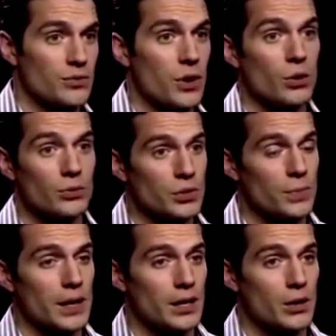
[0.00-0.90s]
evolve
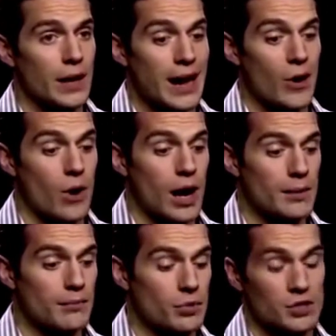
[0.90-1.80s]
depending on how
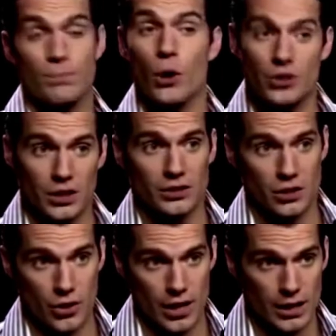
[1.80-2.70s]
I'm responding to
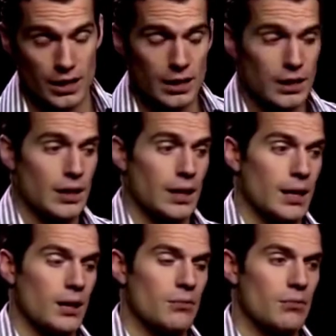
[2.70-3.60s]
training.
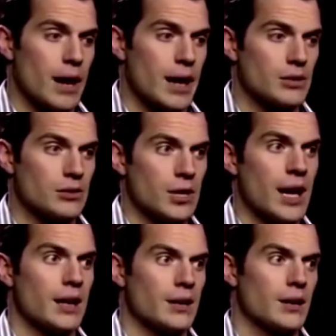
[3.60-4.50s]
And
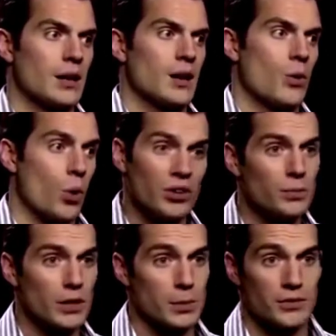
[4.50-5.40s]
Zach wanted
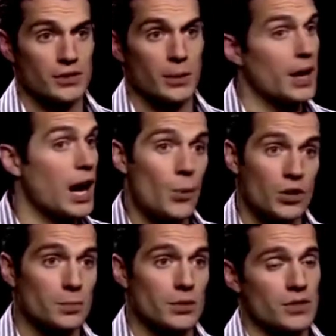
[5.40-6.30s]
me to be physical. I mean, I
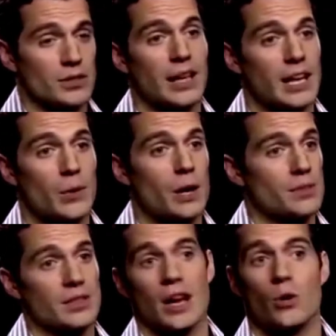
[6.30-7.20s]
wanted to be physical anyway, but
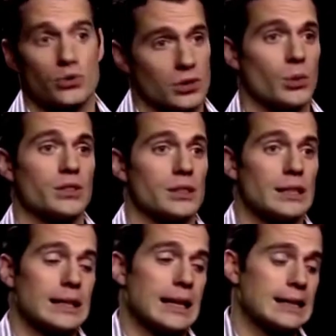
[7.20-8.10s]
Zach also wanted
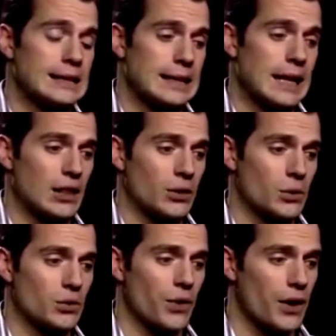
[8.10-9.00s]
it, and I thought
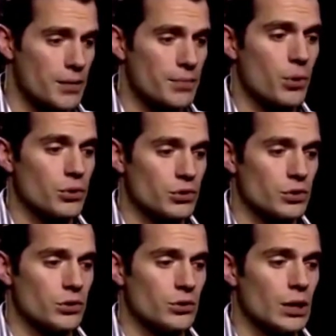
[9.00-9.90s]
it was very important
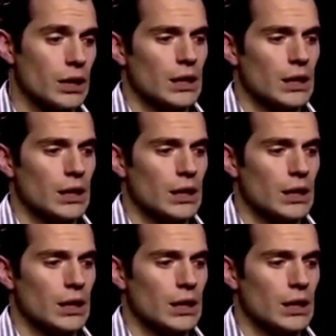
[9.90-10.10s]
to